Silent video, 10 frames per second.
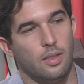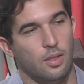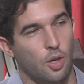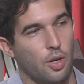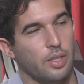
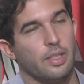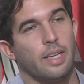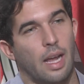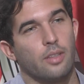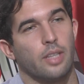learning the
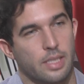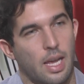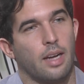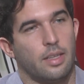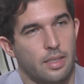language.
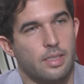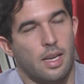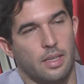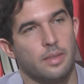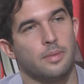Exactly.
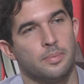Yes.